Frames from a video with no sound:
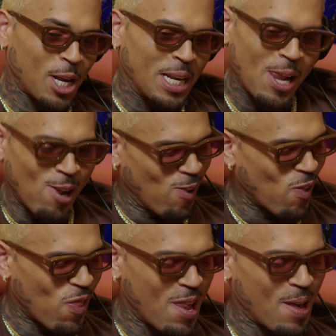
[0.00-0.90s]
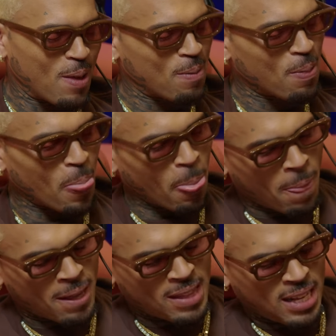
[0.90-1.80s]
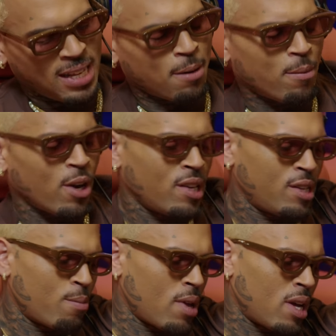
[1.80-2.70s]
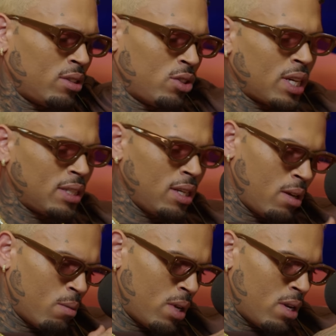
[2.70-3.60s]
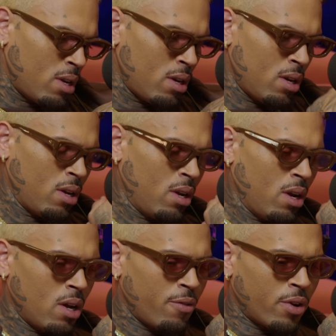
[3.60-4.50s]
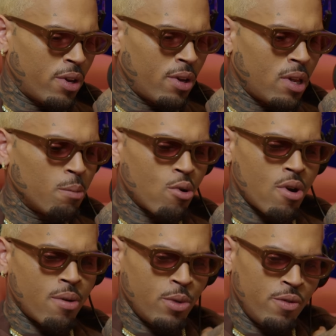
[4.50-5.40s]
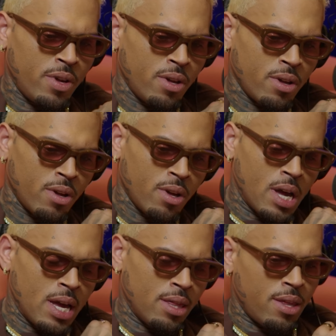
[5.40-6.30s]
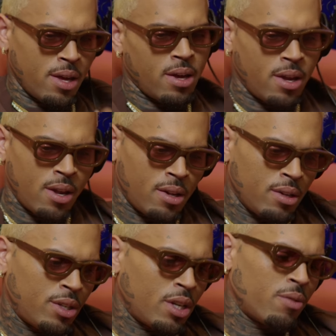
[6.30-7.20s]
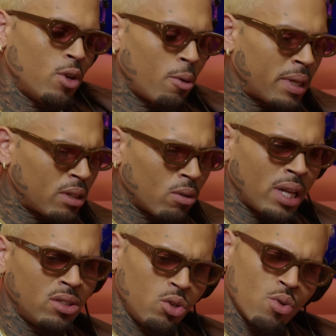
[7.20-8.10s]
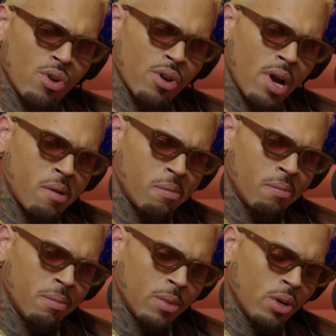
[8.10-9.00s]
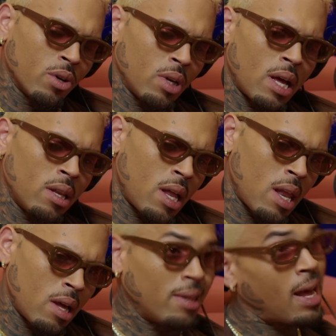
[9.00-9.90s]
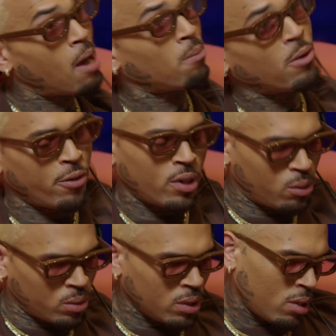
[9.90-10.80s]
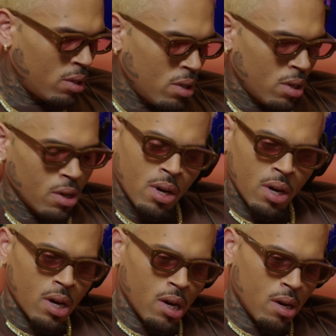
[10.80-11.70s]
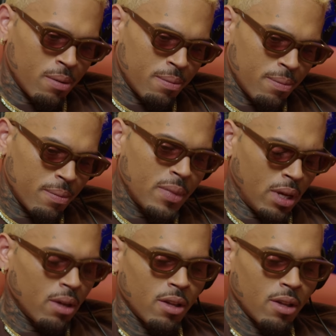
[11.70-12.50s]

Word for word: So yeah. um, I think, yeah, the Mary J. Blige one I did when for the LeBron movie. Mm-hmm. And then Jennifer Lopez, I wrote like two on her album, on her like, the album before this one. All um, right. Yeah.